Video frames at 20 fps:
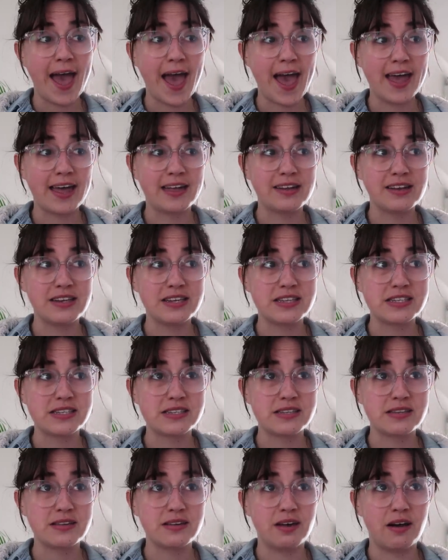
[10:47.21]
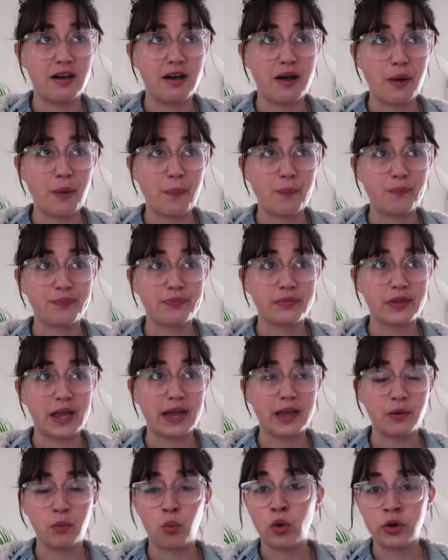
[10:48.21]
and it's
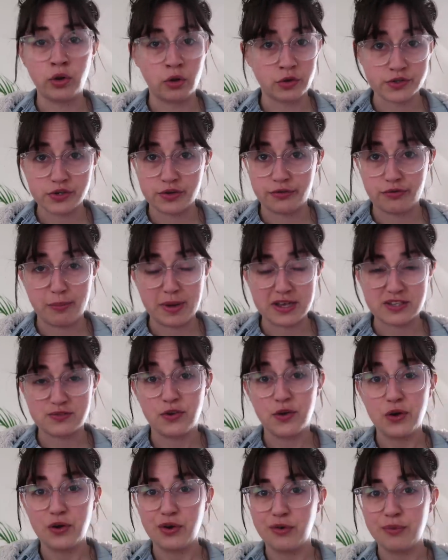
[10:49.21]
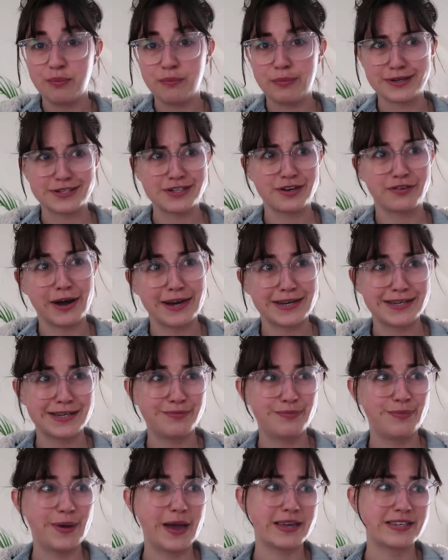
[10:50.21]
like, it won Oscar for best film, best
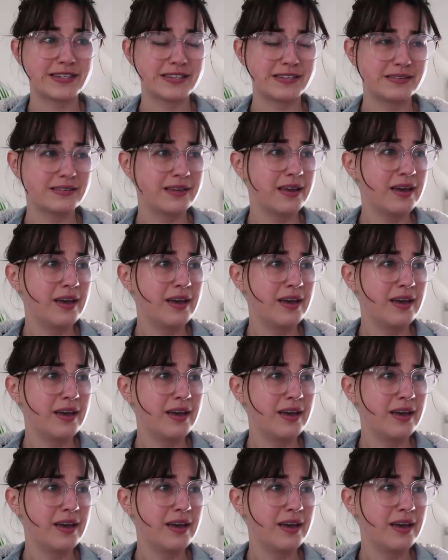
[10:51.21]
director, best